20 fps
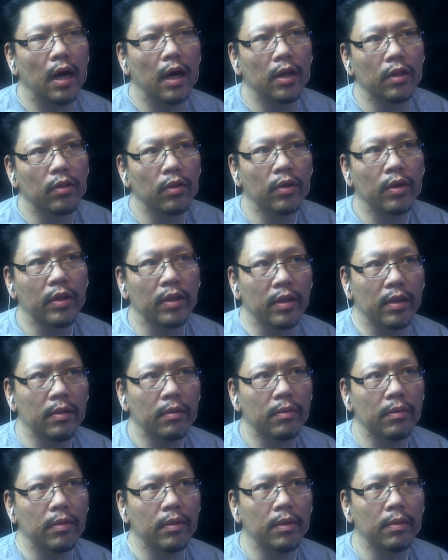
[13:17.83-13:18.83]
during the
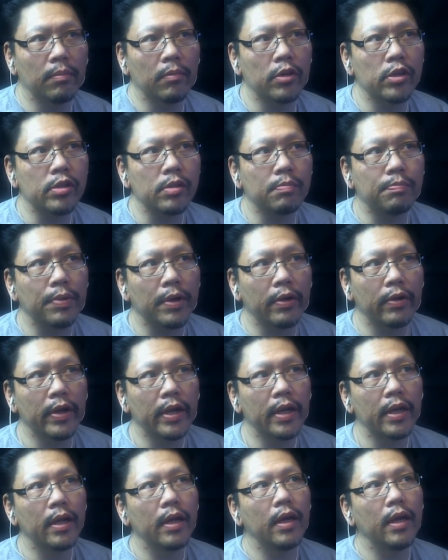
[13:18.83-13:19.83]
immersive
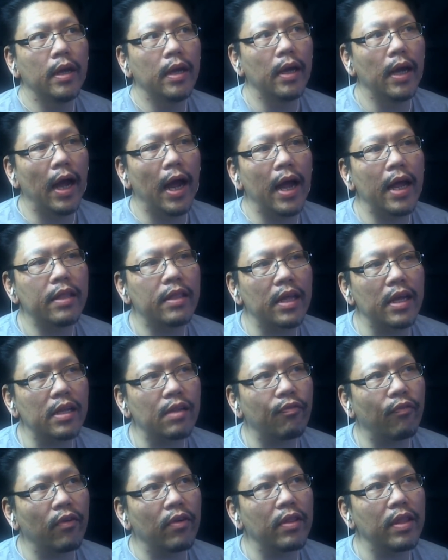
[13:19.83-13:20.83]
period. Hey, thanks
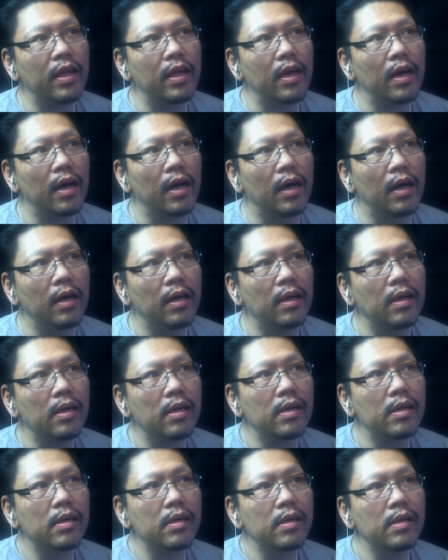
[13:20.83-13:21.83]
for the
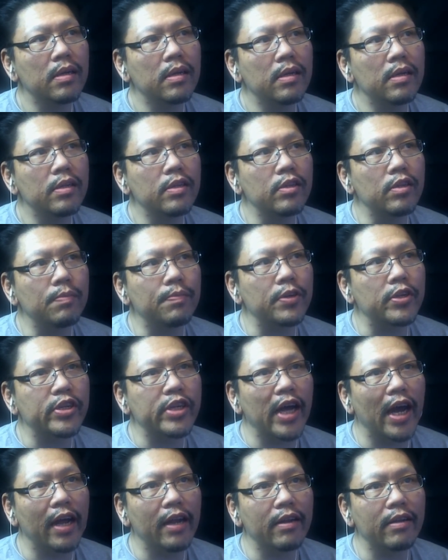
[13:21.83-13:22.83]
super
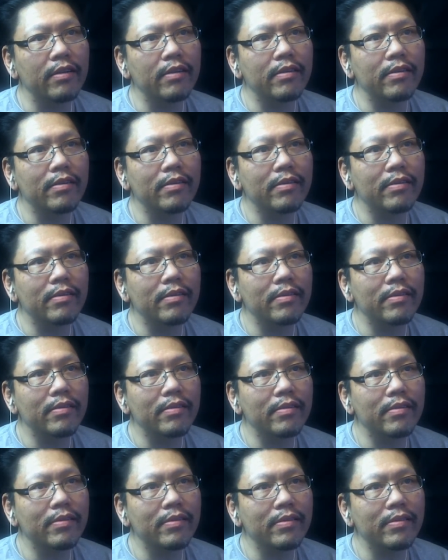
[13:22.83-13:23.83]
chat,
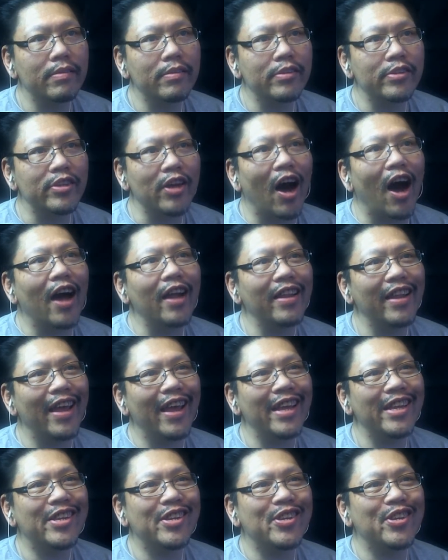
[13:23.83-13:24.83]
Sean.
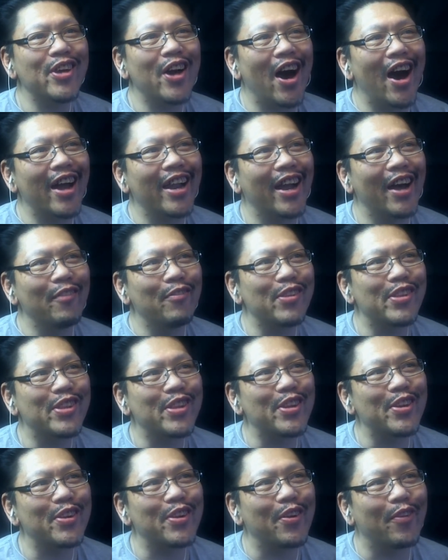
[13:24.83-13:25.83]
Hey, Sean, I haven't
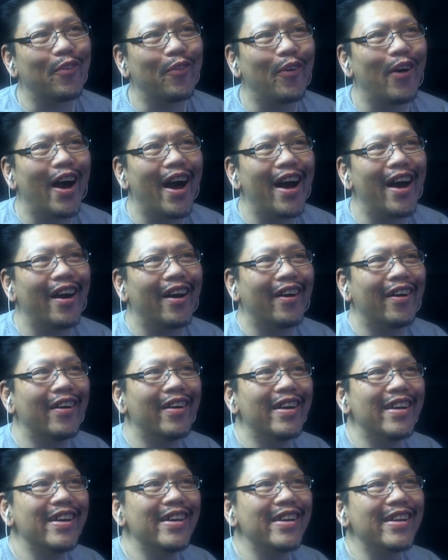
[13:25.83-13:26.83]
seen you in a while.
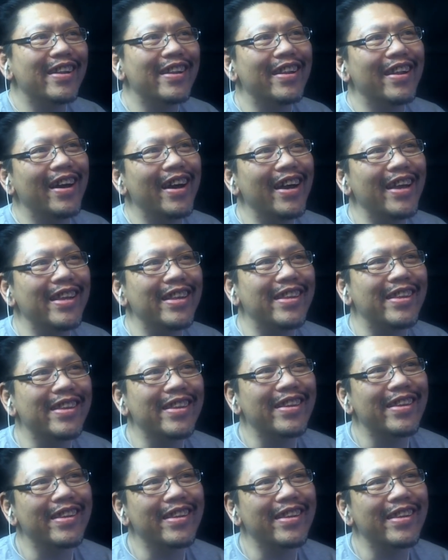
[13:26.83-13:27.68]
Nice.